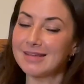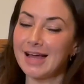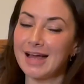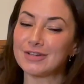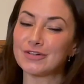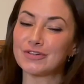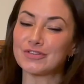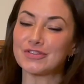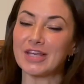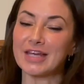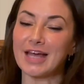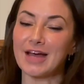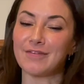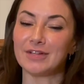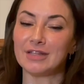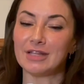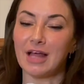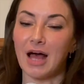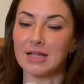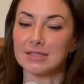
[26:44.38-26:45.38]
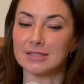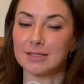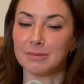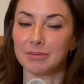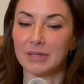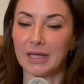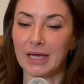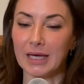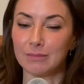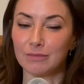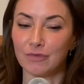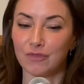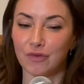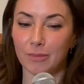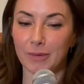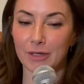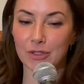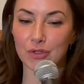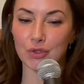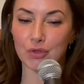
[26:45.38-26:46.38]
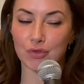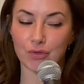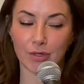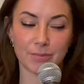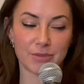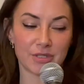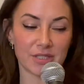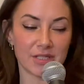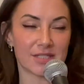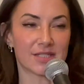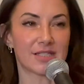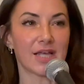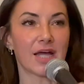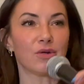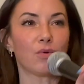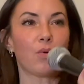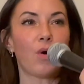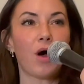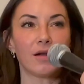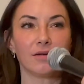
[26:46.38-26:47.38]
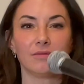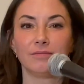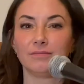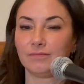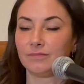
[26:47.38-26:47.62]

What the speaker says: I just like have a lot to plan before my trip to San Juan.